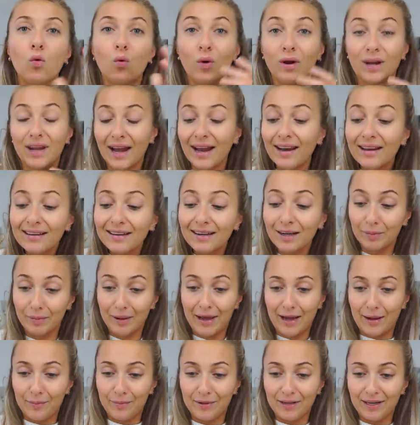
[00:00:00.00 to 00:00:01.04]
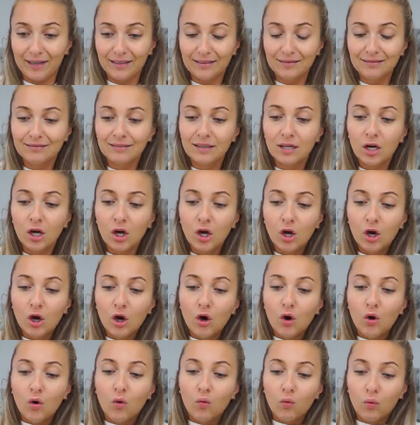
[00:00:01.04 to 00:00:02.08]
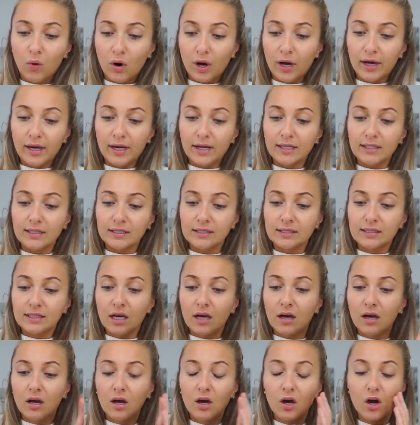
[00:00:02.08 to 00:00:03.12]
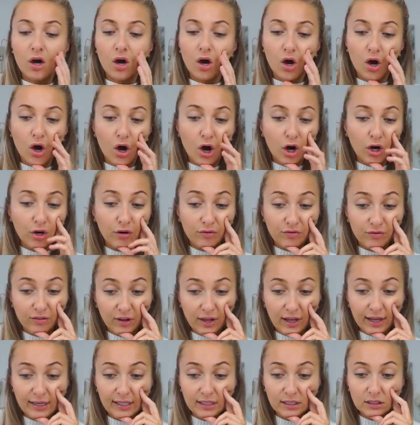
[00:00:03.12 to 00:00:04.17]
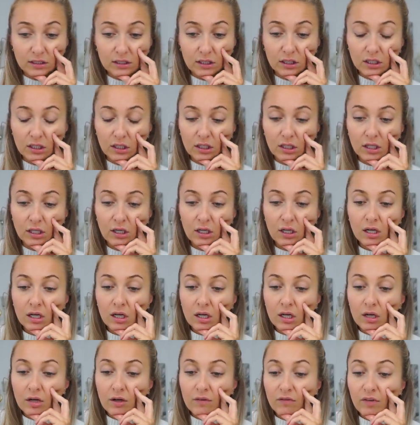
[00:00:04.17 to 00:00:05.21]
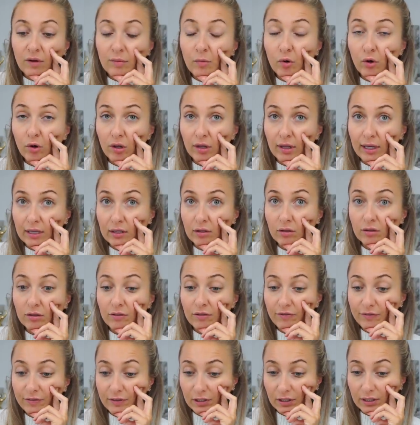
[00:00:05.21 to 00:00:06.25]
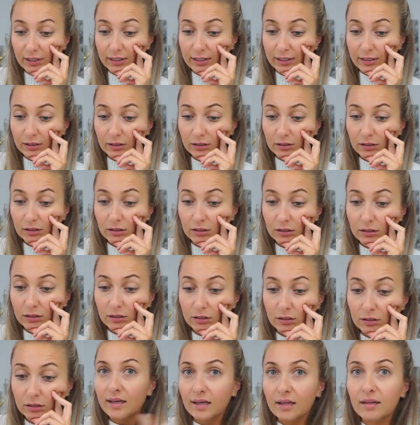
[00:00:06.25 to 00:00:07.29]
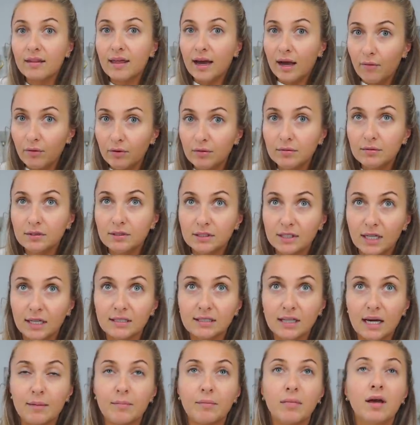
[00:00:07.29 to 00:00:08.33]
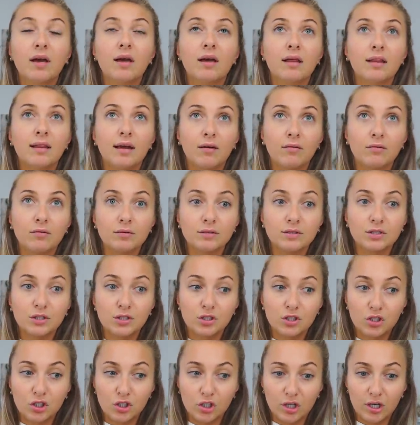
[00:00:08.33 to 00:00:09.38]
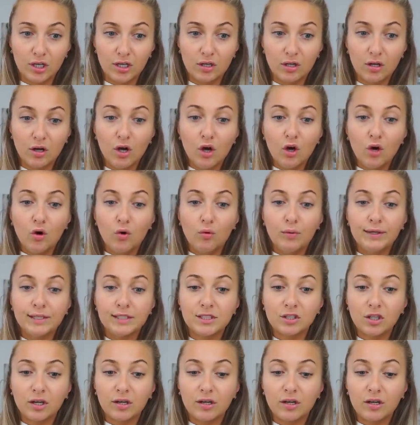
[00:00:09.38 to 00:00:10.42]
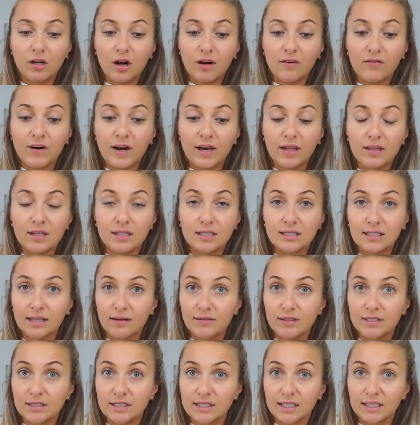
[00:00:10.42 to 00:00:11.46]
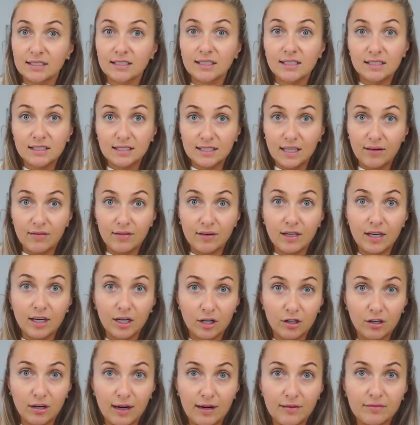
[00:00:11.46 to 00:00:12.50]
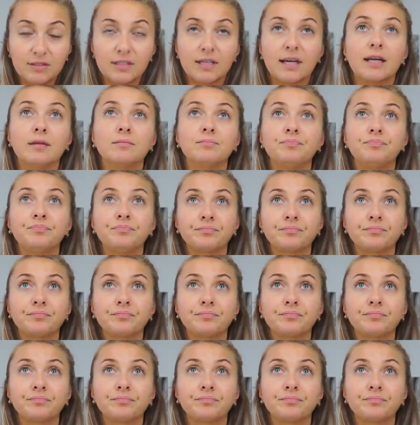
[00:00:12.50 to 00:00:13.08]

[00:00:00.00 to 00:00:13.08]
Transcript: what ended up happening was our flight from Orlando to Philly. I think that one was on time. That one was good. We started off on the 767 aircraft again.